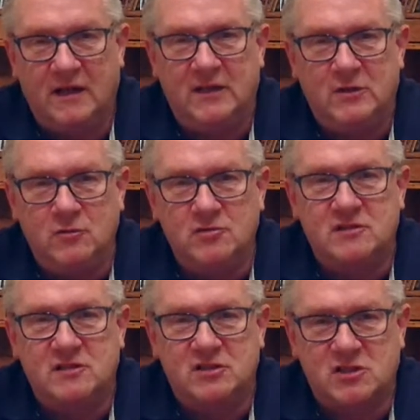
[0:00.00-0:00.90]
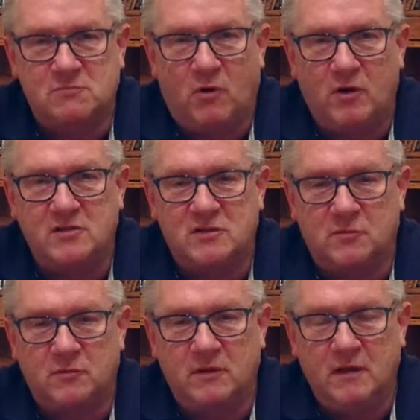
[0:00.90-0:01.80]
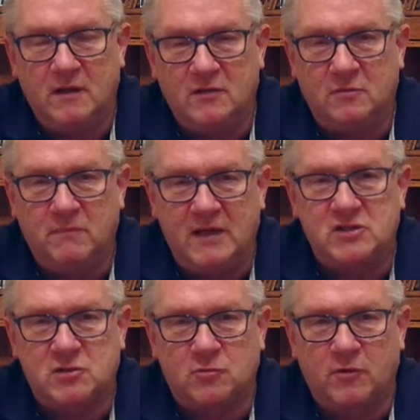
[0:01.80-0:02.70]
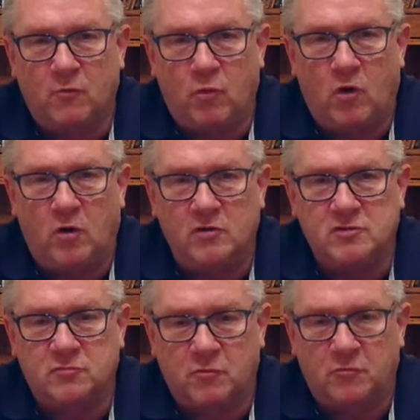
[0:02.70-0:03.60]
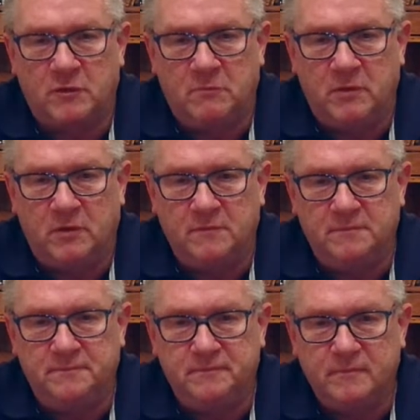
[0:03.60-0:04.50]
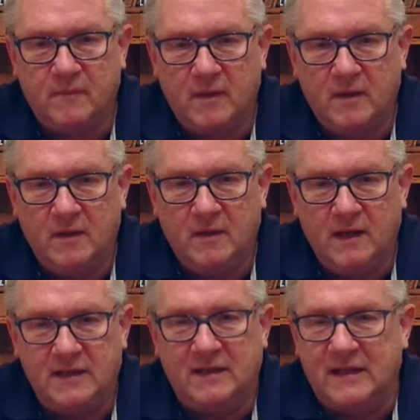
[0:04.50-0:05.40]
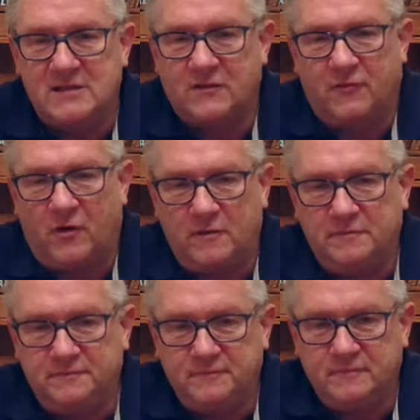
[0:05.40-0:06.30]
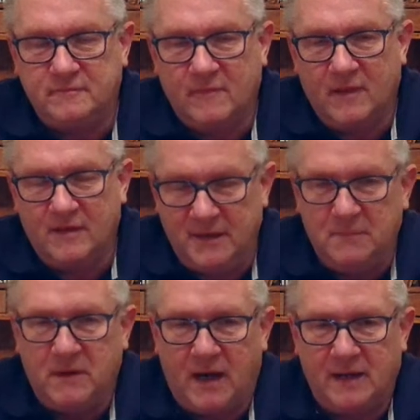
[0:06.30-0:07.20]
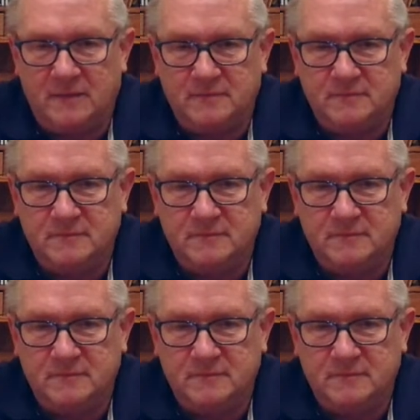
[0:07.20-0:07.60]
And he used his smarts to make sure the walls were rebuilt. And then last of all, Nehemiah.